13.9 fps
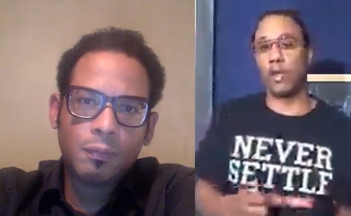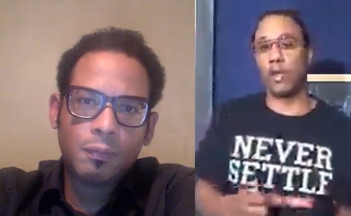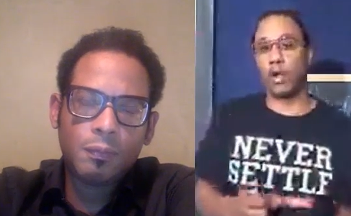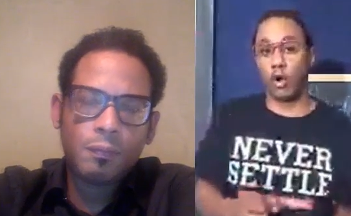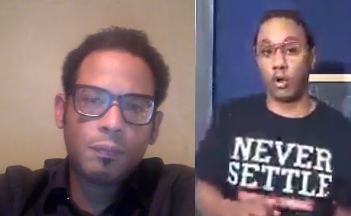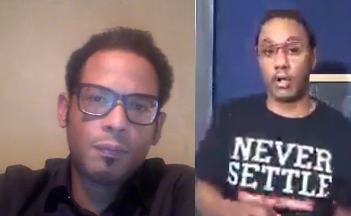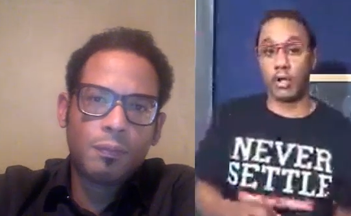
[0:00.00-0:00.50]
Speaker 1: done
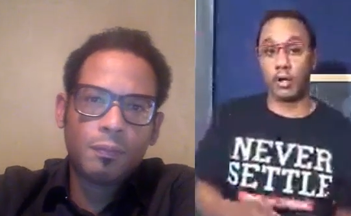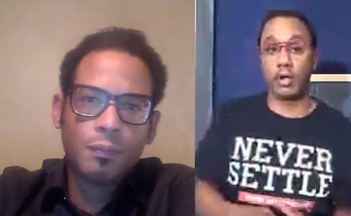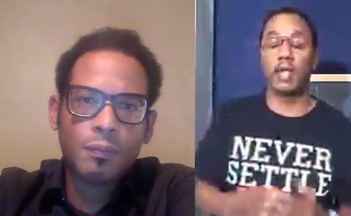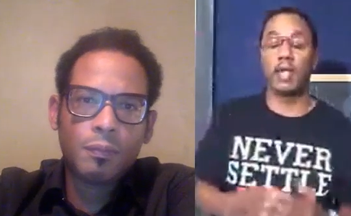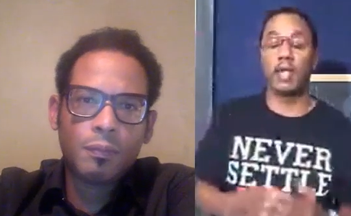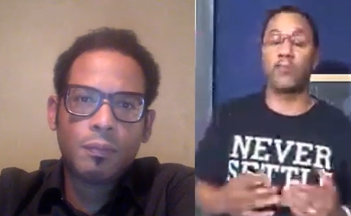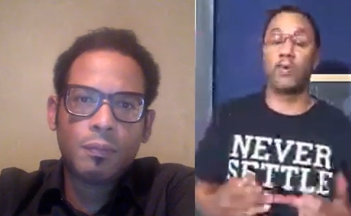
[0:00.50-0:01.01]
something
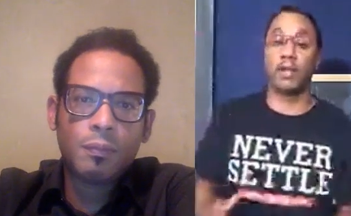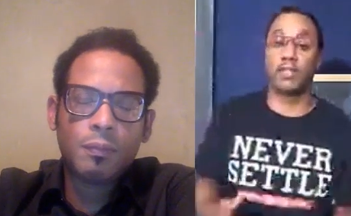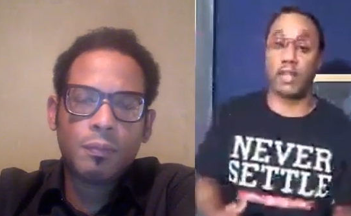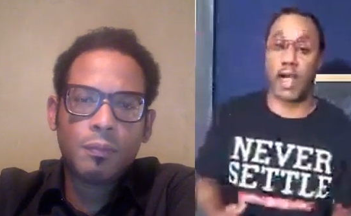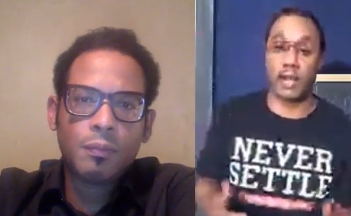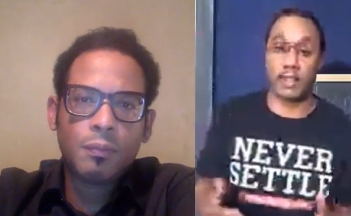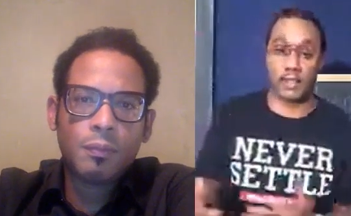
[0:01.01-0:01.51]
earlier
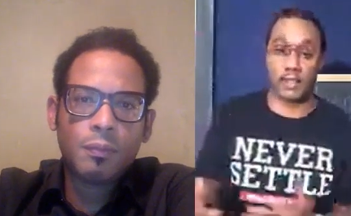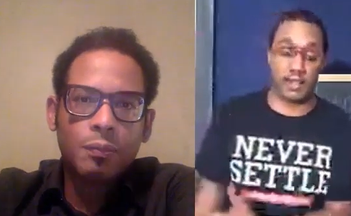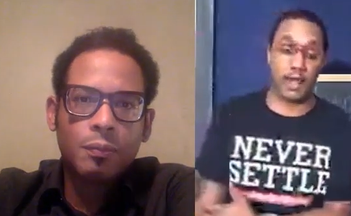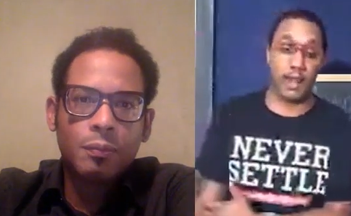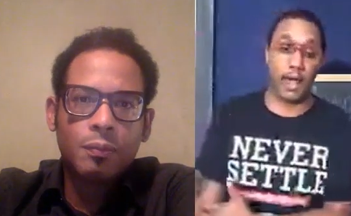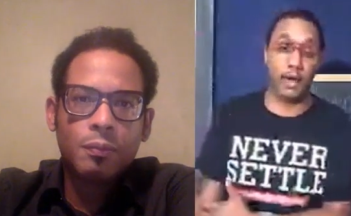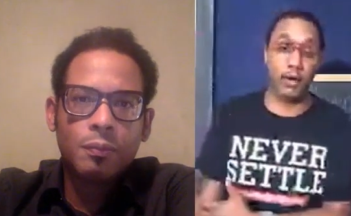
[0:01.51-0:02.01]
if we
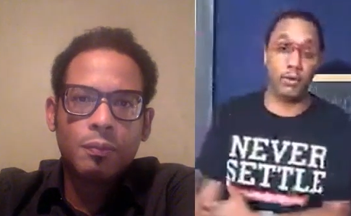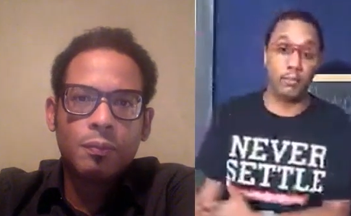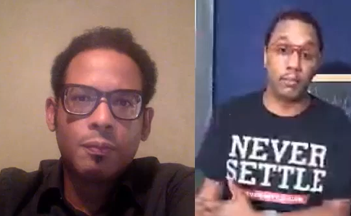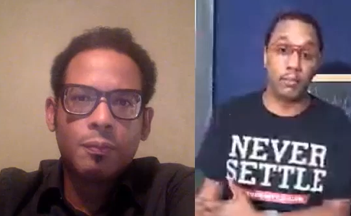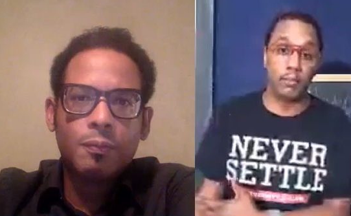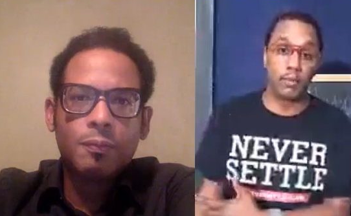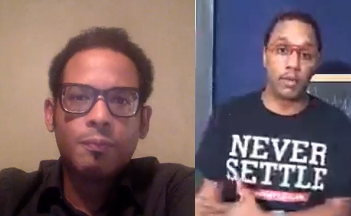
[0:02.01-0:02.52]
decided to sell
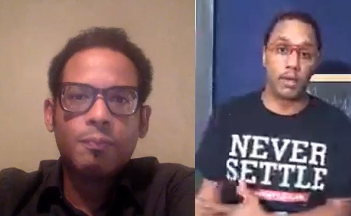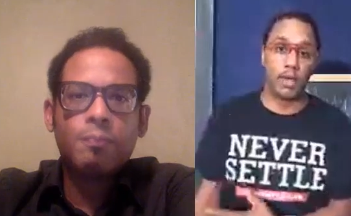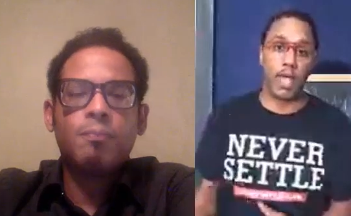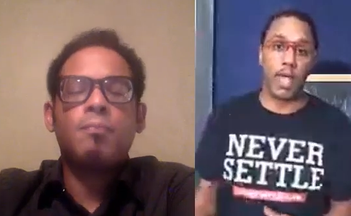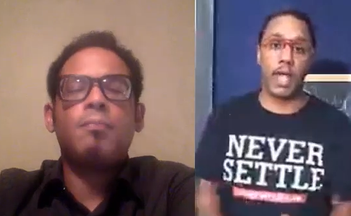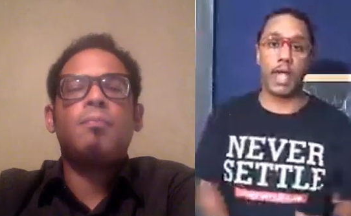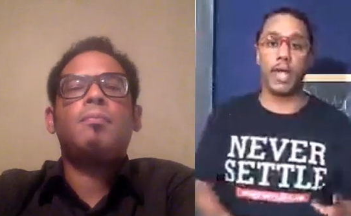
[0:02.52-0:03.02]
out,
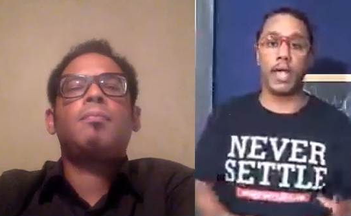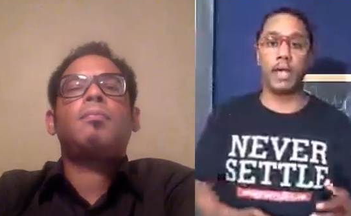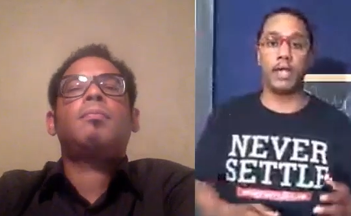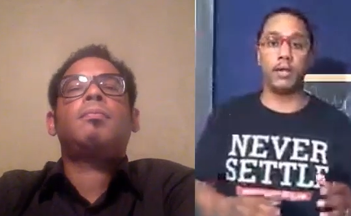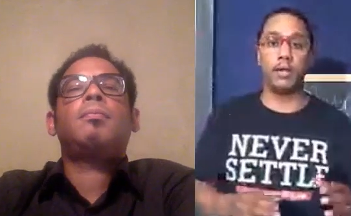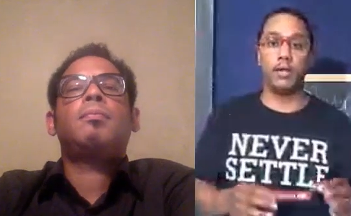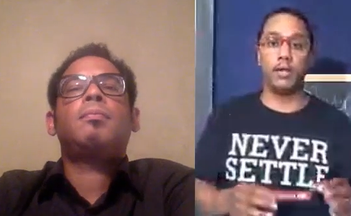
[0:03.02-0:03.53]

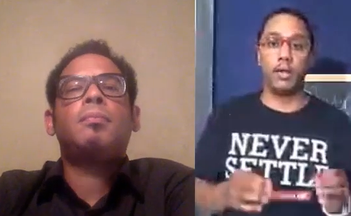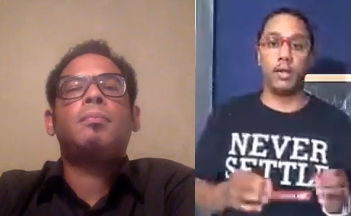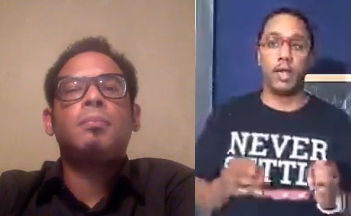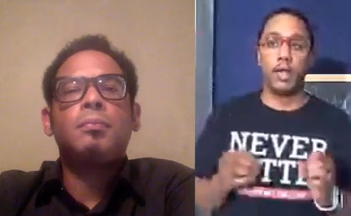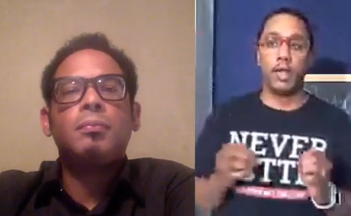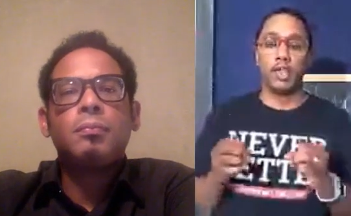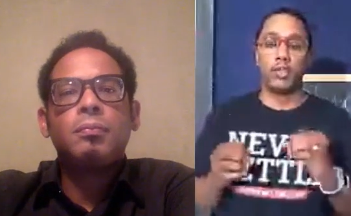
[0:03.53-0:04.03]

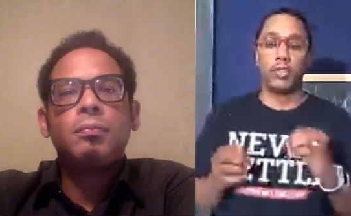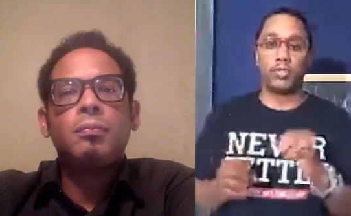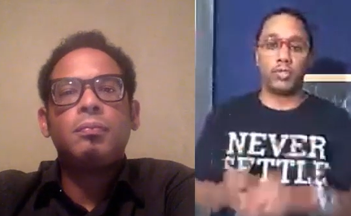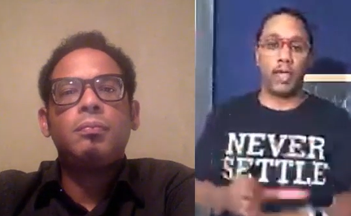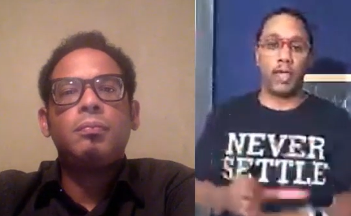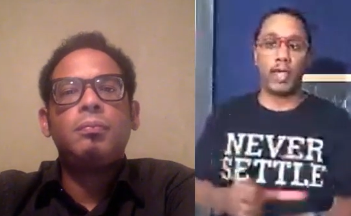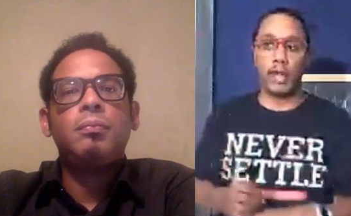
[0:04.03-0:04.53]
and
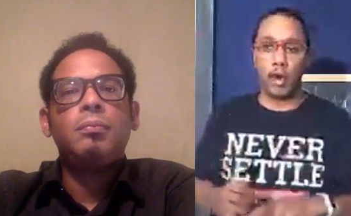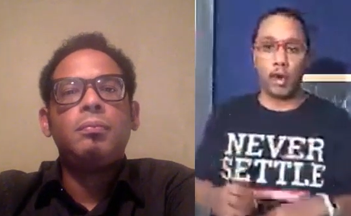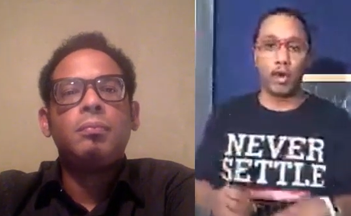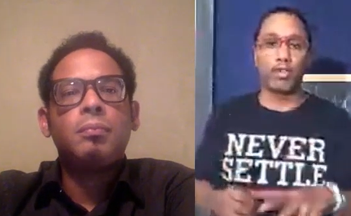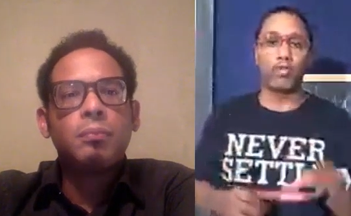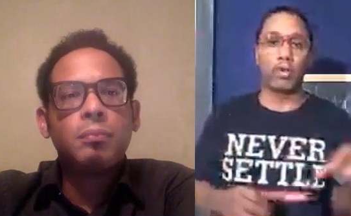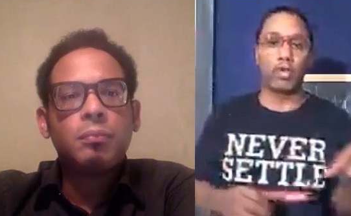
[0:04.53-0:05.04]

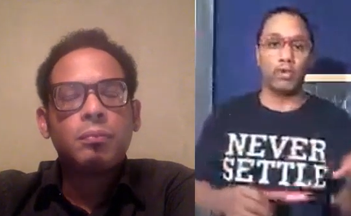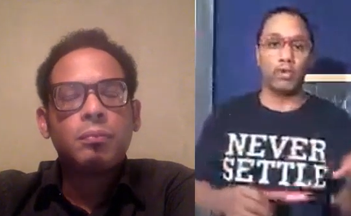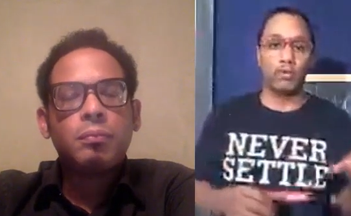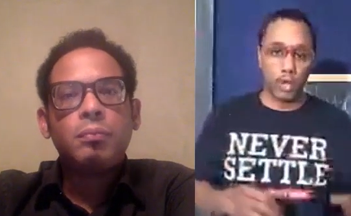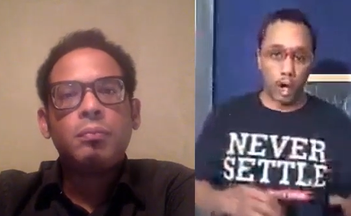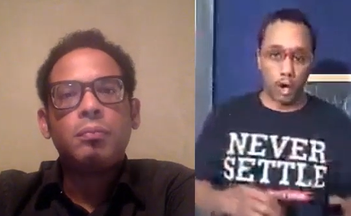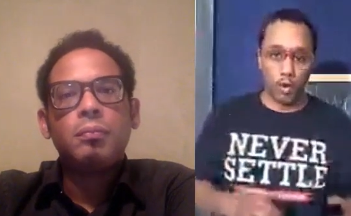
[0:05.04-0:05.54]
it
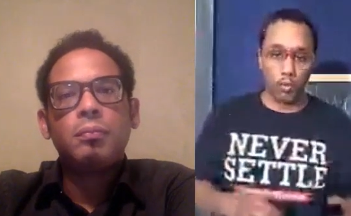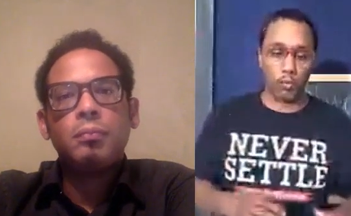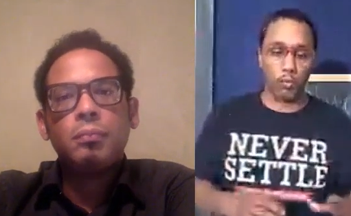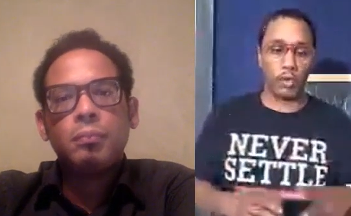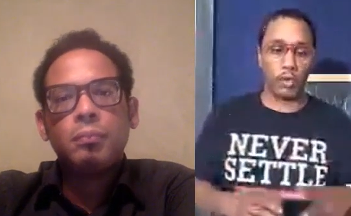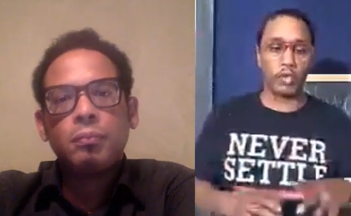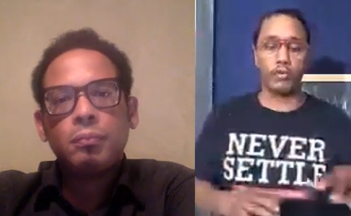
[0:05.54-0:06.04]
hurts when you
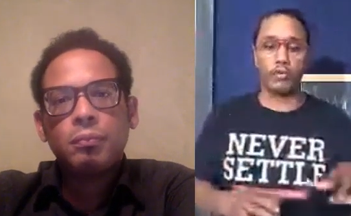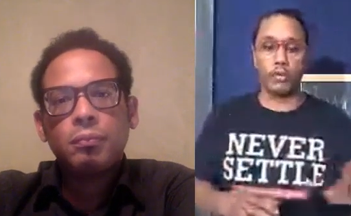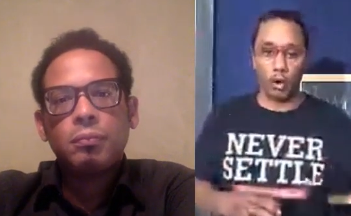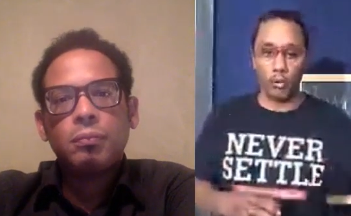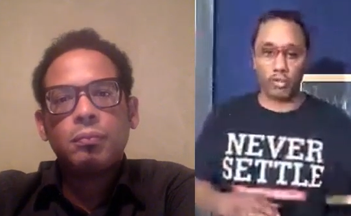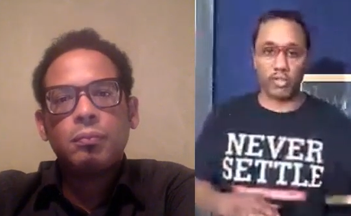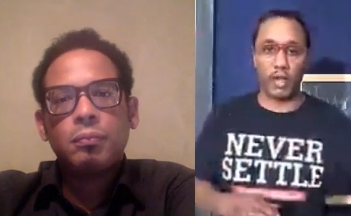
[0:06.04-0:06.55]
don't
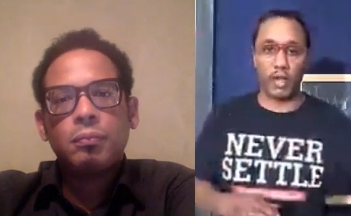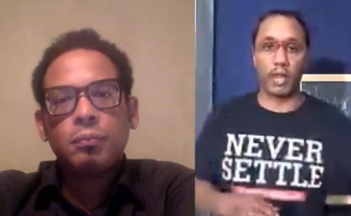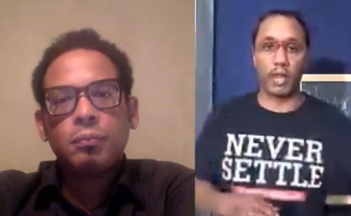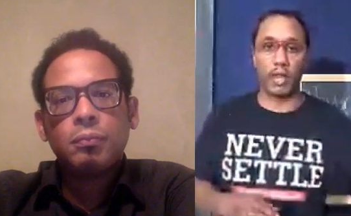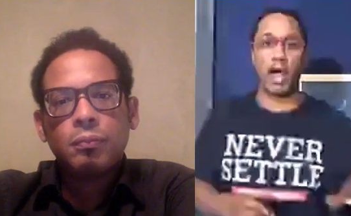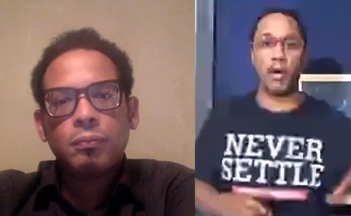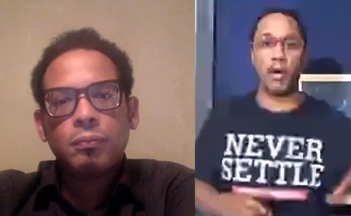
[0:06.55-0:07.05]
when you
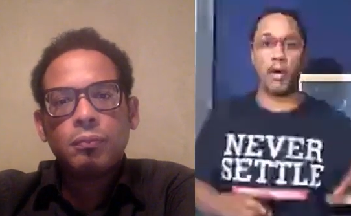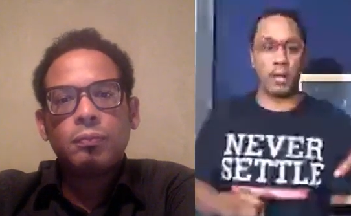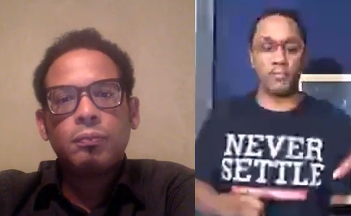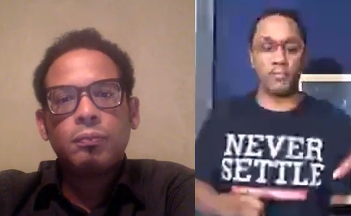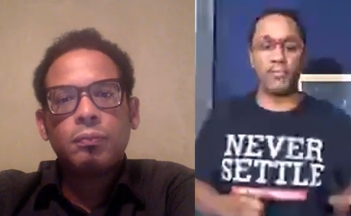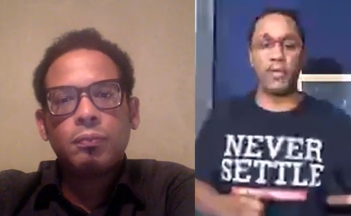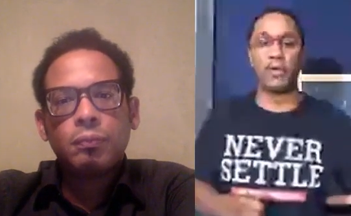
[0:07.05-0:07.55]
don't sell
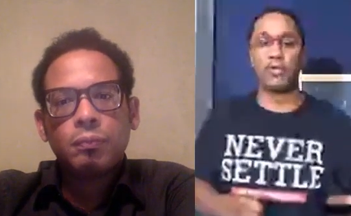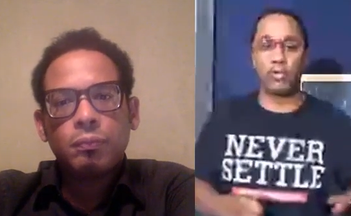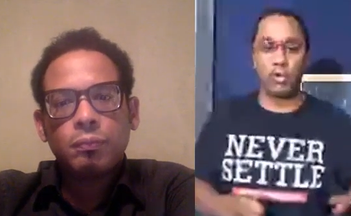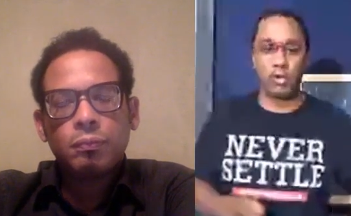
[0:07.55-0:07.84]
out, but it